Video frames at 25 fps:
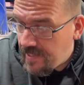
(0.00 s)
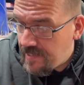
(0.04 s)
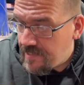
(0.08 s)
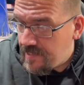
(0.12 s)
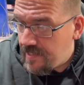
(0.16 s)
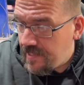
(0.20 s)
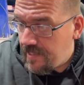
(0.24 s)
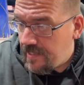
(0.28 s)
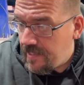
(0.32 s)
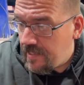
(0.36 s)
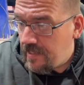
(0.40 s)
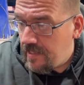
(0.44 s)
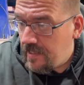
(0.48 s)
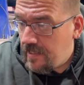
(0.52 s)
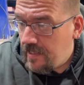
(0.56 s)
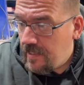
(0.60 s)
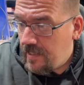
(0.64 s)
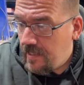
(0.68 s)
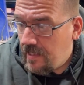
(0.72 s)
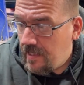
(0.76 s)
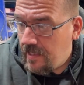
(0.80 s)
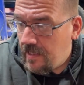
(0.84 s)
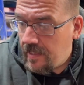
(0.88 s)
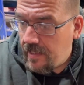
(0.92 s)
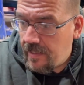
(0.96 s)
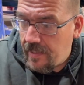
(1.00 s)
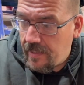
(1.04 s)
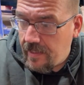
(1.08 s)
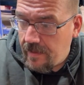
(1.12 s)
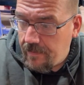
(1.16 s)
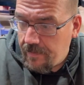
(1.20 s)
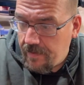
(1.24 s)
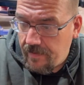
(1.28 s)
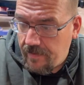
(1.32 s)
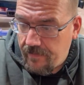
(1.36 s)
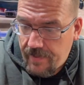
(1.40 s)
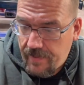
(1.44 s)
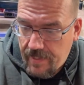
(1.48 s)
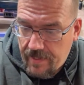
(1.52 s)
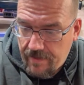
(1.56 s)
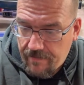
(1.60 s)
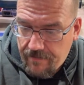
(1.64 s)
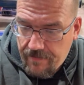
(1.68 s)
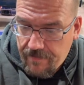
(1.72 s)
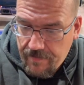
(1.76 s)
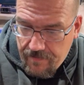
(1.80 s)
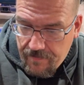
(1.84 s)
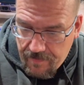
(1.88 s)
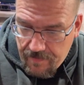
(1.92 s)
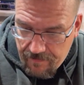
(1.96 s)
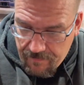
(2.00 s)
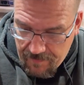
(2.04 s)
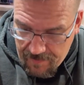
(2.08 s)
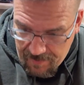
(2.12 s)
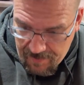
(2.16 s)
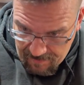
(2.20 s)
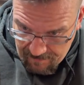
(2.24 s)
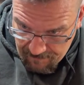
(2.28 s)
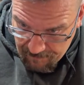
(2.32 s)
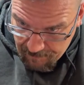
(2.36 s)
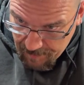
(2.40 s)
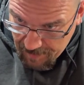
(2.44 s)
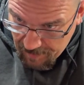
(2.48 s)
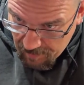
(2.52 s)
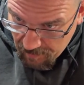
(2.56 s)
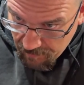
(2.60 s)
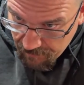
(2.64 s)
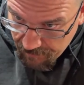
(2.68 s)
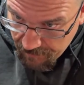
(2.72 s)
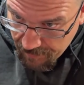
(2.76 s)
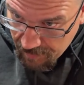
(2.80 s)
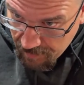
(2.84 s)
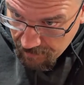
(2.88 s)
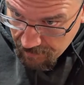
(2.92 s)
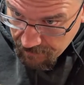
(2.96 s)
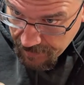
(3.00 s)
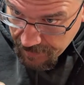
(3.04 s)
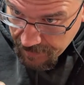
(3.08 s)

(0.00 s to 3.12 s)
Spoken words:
in it, and I believe it had a 55 power valve in